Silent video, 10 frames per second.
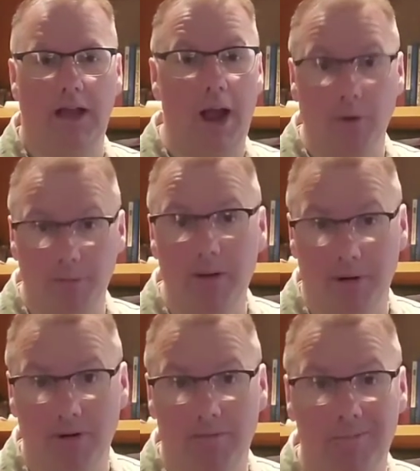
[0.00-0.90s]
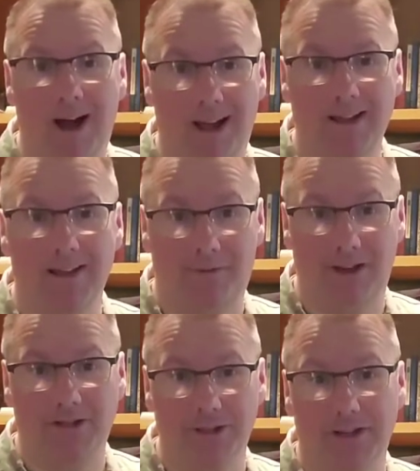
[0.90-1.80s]
I remember my
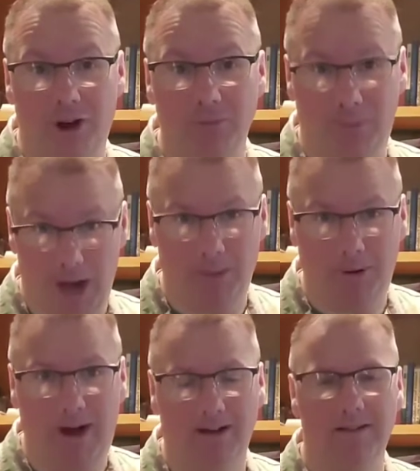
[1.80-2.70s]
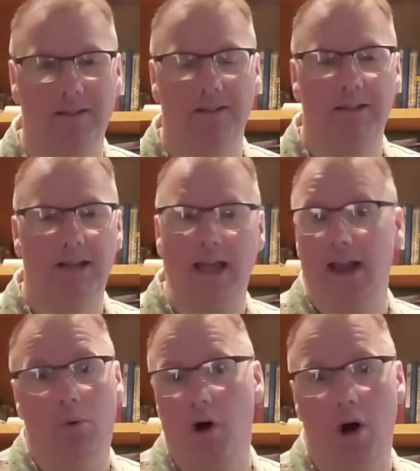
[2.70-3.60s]
affectionately called Papa,
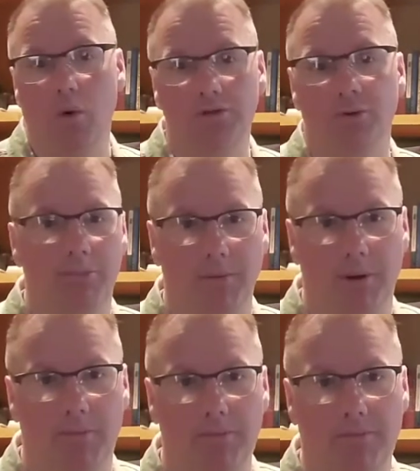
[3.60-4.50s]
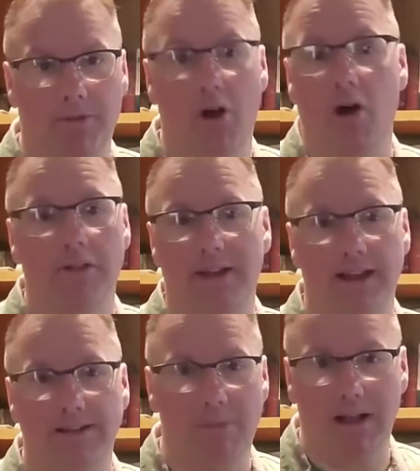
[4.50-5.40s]
and I will always remember him for the, all the
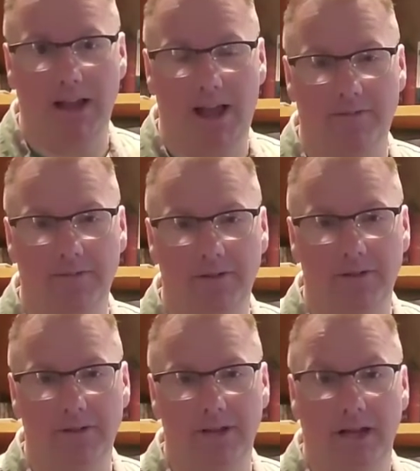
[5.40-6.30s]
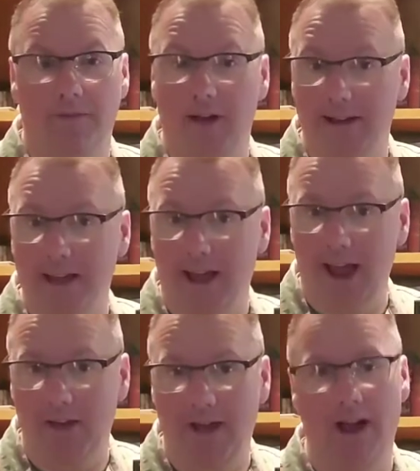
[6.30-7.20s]
days of my life. In fact, I
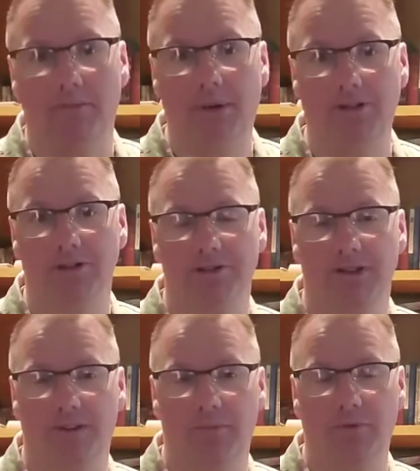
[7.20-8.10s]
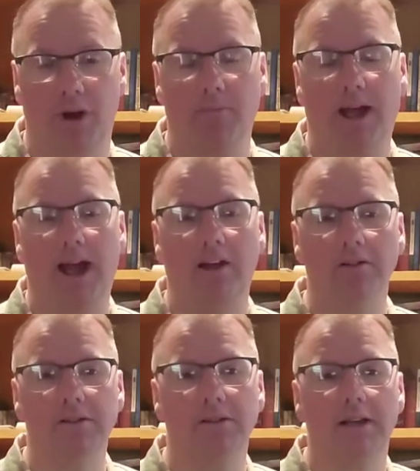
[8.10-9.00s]
have ha- pictures of him throughout my house.